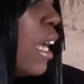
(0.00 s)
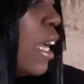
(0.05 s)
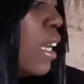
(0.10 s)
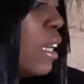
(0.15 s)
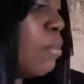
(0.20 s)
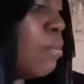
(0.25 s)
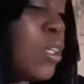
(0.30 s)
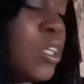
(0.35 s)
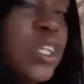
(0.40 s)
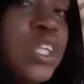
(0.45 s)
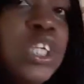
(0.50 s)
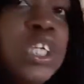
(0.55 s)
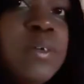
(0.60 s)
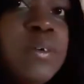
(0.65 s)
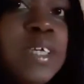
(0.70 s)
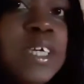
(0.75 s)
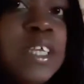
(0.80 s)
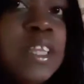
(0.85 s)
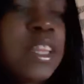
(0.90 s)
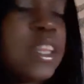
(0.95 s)
and I'm going to
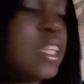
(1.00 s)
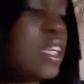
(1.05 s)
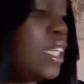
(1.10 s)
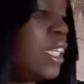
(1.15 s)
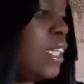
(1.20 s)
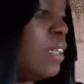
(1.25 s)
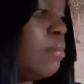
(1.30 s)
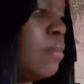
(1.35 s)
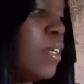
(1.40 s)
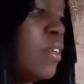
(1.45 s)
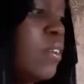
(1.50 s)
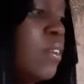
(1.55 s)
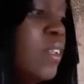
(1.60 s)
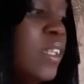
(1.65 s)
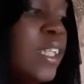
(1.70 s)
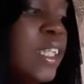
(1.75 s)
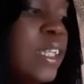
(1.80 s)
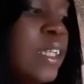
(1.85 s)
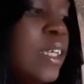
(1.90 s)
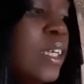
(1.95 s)
do it at 30
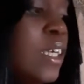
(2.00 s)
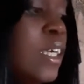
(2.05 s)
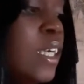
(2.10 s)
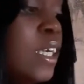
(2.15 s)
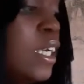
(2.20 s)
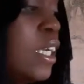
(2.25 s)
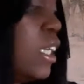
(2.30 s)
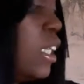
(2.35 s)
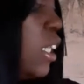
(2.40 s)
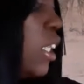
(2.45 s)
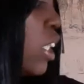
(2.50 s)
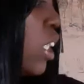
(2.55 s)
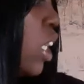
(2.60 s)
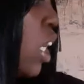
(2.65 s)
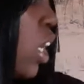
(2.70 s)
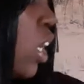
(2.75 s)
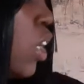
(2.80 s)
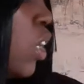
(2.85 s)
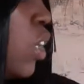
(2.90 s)
mils. So